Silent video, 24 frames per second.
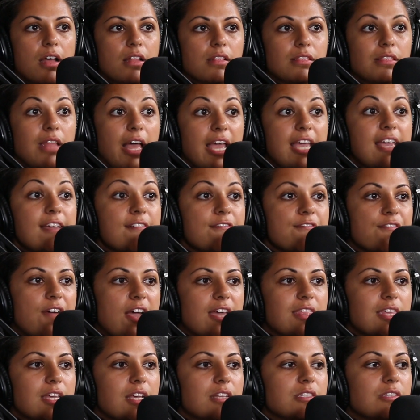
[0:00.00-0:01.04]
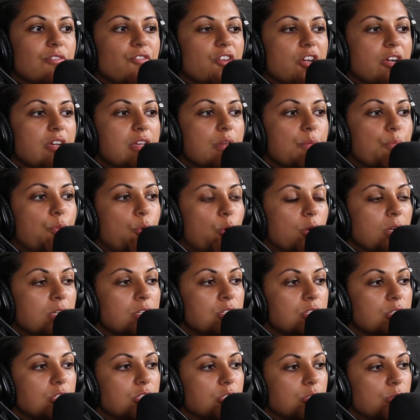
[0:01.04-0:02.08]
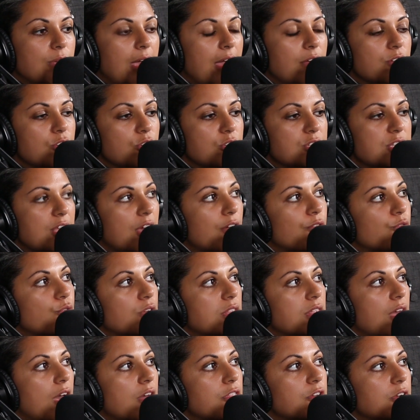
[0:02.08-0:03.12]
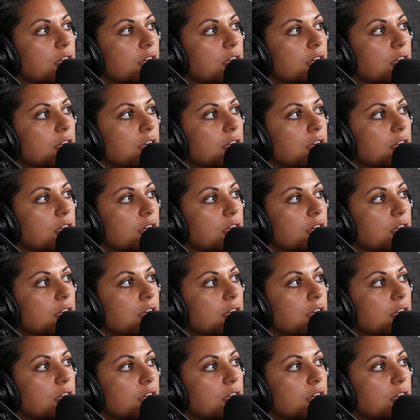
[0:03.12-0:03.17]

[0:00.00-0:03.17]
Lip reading: life, I think it's very important to surround yourself with